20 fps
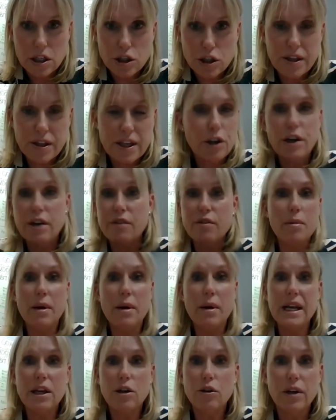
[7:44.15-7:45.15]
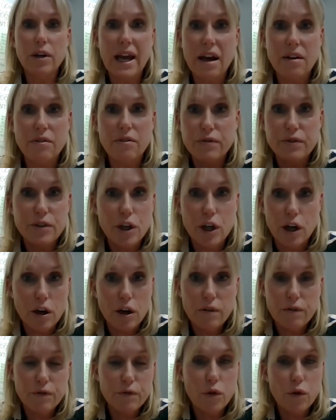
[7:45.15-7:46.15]
So that not everybody could have,
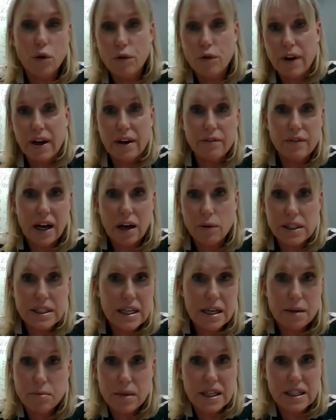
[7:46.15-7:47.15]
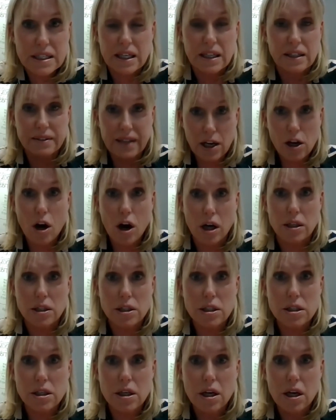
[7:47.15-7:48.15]
4 or 5 hour team meeting. They
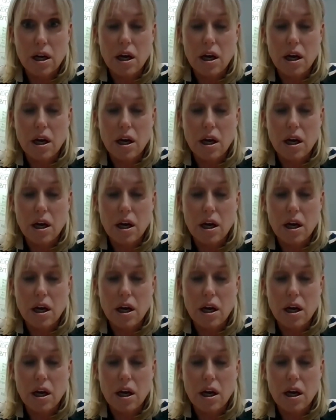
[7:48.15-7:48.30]
can't.